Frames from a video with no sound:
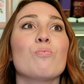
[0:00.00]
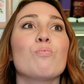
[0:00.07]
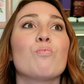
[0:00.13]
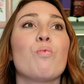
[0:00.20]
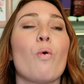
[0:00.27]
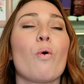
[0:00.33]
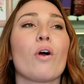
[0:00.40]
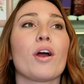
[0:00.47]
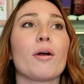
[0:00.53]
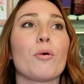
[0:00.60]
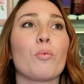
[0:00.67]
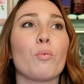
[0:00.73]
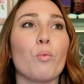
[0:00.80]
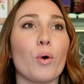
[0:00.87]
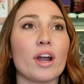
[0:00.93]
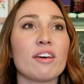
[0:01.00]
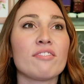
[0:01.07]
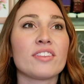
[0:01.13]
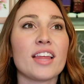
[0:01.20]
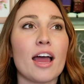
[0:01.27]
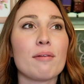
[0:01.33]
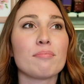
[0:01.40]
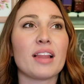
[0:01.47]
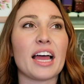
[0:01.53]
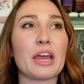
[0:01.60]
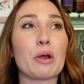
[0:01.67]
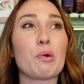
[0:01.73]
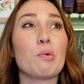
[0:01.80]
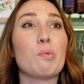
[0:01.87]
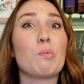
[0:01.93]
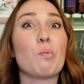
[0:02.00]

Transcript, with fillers: wore one of them like